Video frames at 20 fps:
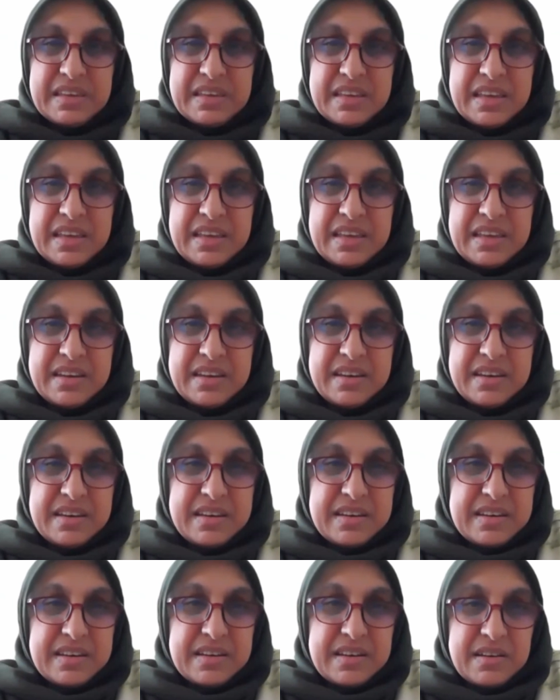
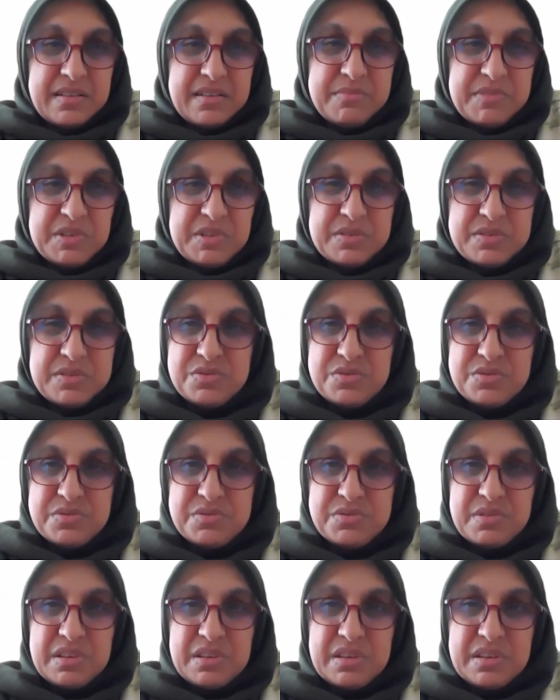I'm not sure
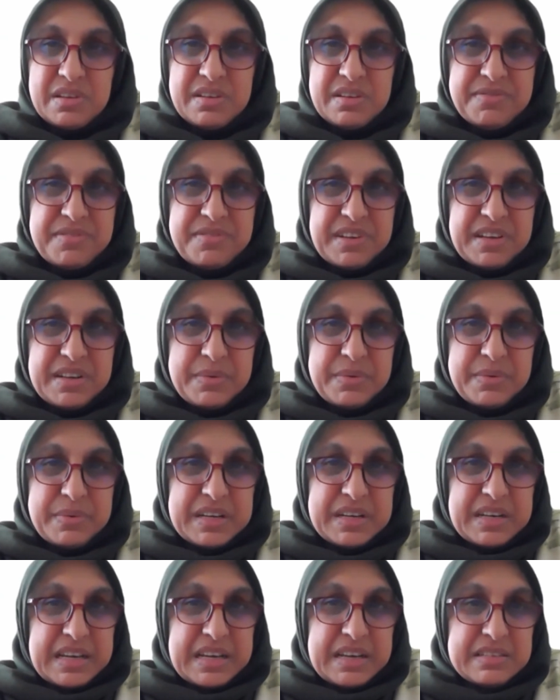if anyone
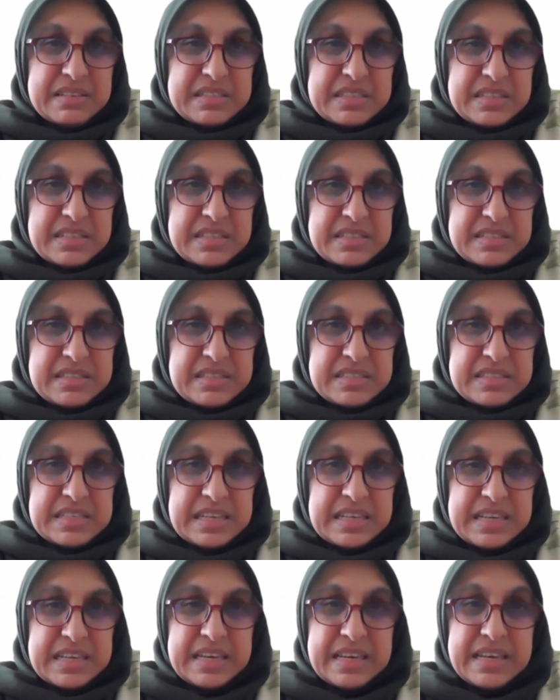else is
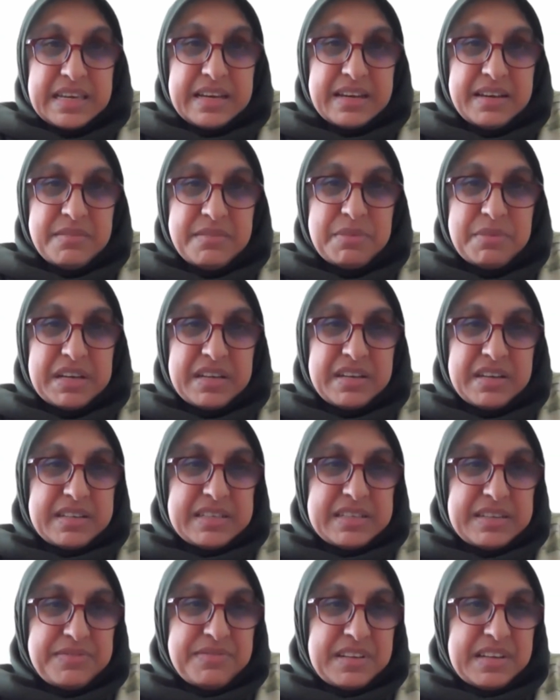here, but
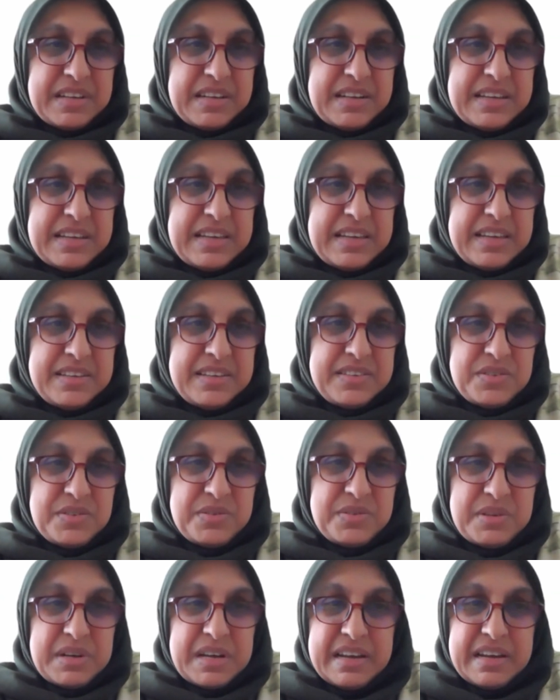definitely do
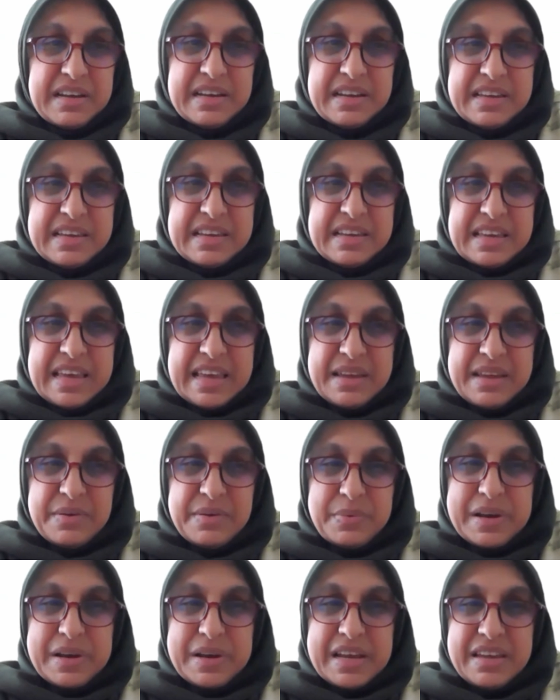a hand
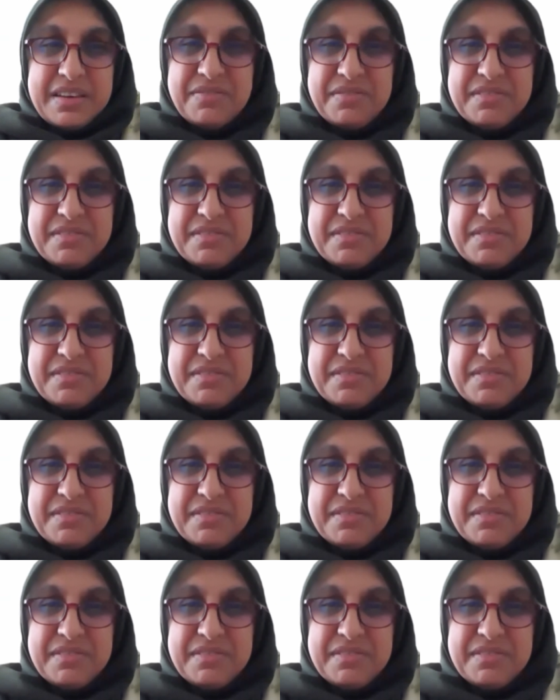wave.